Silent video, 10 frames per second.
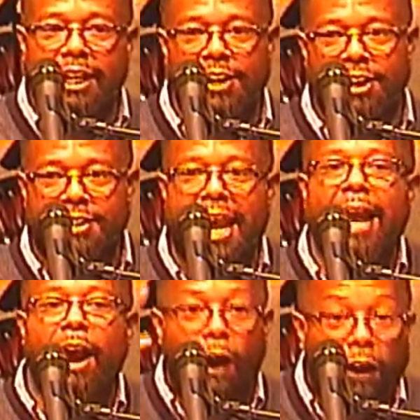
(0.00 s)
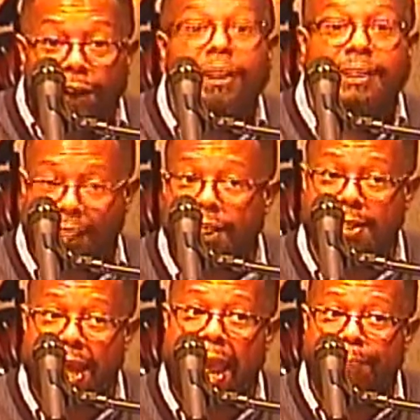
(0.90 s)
under attack, all of us are under attack.